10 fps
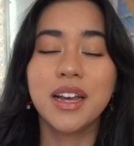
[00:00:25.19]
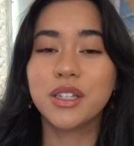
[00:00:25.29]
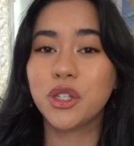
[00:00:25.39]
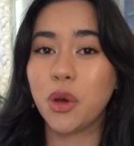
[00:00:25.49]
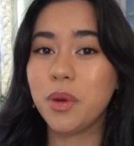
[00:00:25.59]

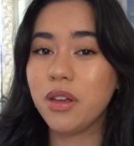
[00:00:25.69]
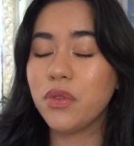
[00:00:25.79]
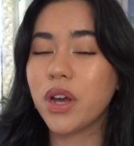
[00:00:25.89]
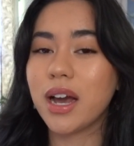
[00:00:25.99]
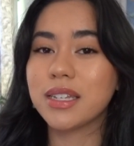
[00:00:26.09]
So many of
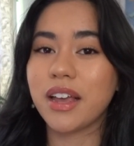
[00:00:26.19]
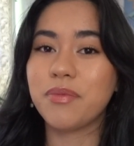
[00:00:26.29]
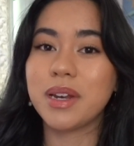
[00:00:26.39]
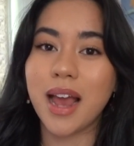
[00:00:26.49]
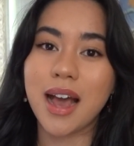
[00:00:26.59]
you guys have
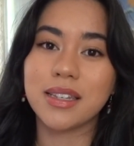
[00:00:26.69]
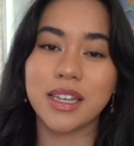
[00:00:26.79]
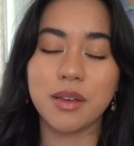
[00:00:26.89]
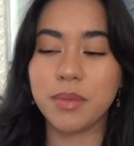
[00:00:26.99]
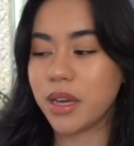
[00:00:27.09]
been
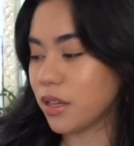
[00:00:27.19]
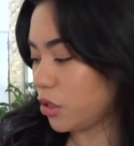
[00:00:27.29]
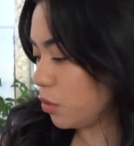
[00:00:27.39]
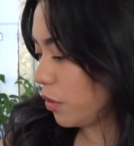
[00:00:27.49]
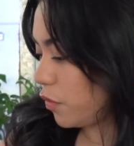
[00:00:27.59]
asking me
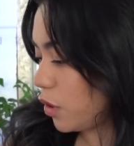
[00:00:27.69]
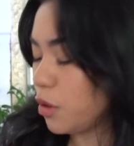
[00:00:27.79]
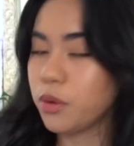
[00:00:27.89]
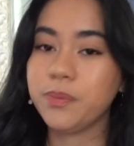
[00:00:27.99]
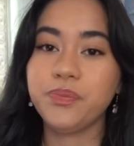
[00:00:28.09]
to
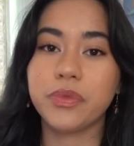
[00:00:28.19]
review